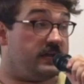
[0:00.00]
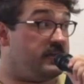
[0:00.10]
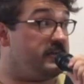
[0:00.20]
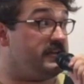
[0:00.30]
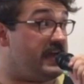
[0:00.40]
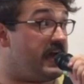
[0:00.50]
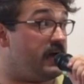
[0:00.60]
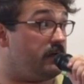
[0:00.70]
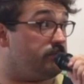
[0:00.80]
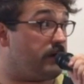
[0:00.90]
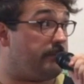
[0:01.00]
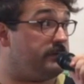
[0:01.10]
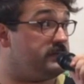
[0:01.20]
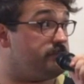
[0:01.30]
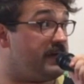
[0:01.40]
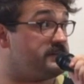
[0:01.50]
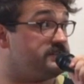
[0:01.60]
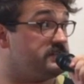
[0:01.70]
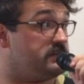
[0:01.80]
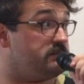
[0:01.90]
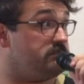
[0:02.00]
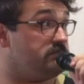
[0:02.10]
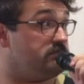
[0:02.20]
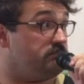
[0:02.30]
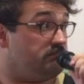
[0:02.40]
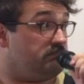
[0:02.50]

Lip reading: yeah, probably the best in